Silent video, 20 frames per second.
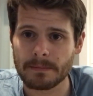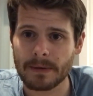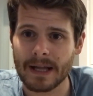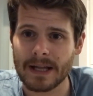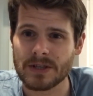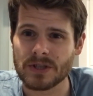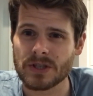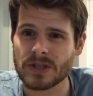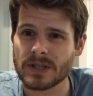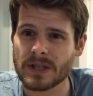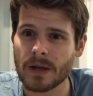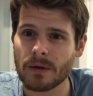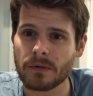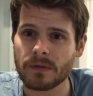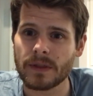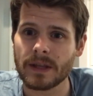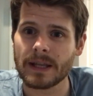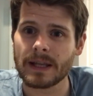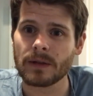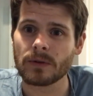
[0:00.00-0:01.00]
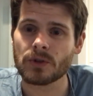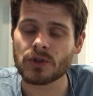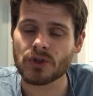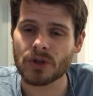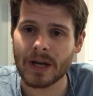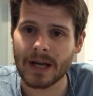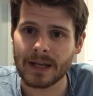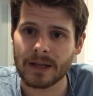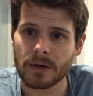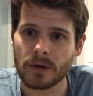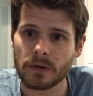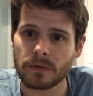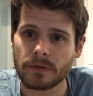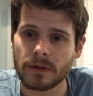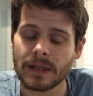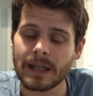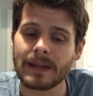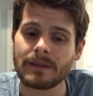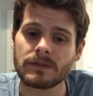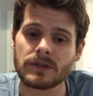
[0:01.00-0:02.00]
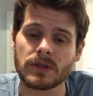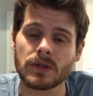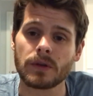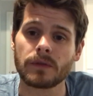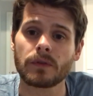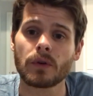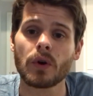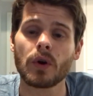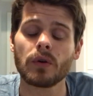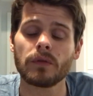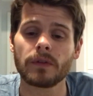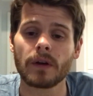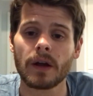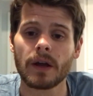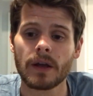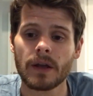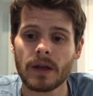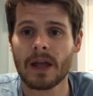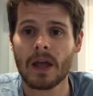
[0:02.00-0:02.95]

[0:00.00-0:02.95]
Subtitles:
but I just don't think he'll track enough and give us enough cover.